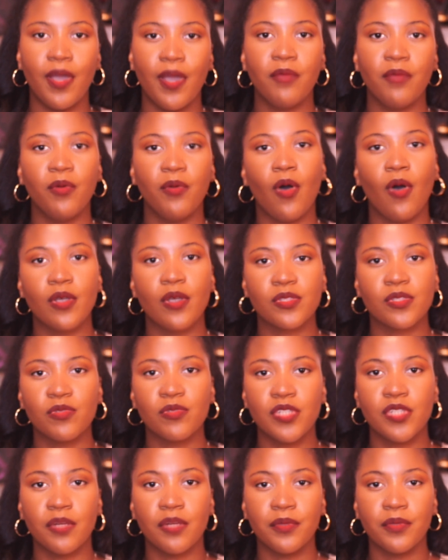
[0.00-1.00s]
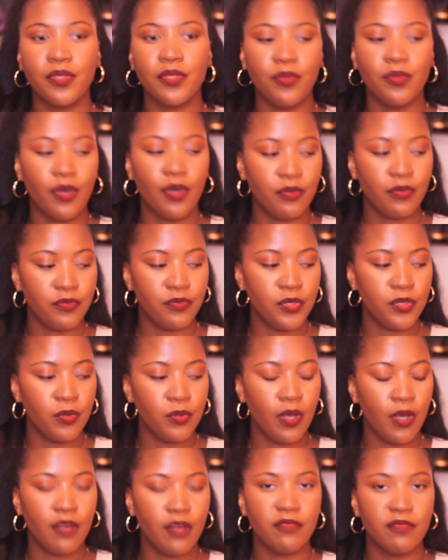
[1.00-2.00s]
I will also share with you a
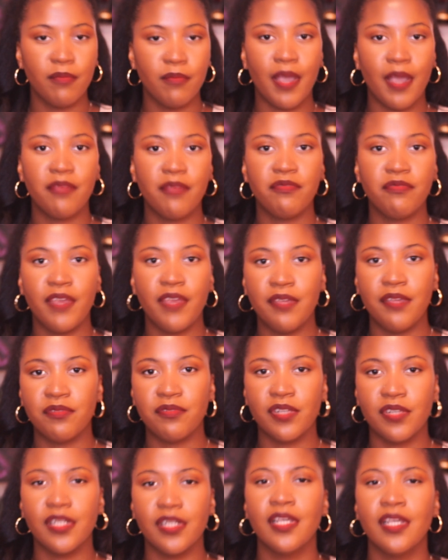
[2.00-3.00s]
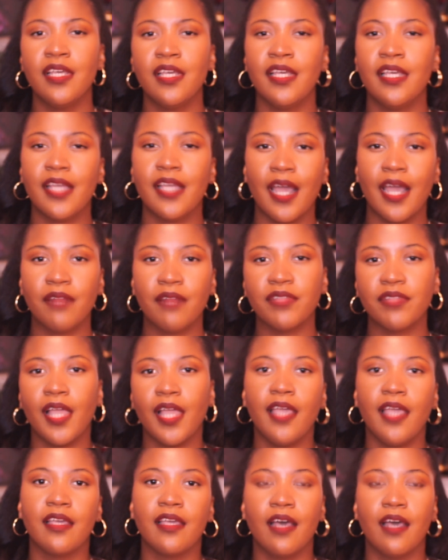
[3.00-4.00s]
few of my favorite kind of
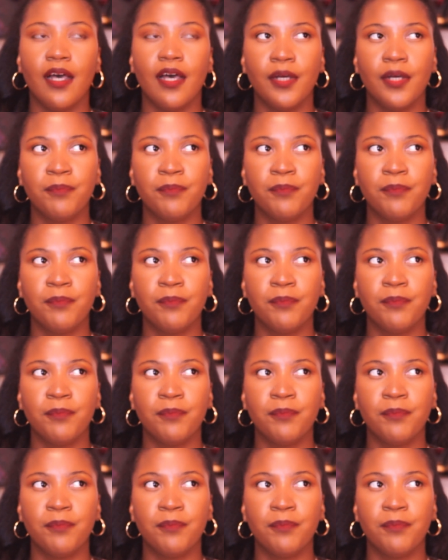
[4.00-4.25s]
like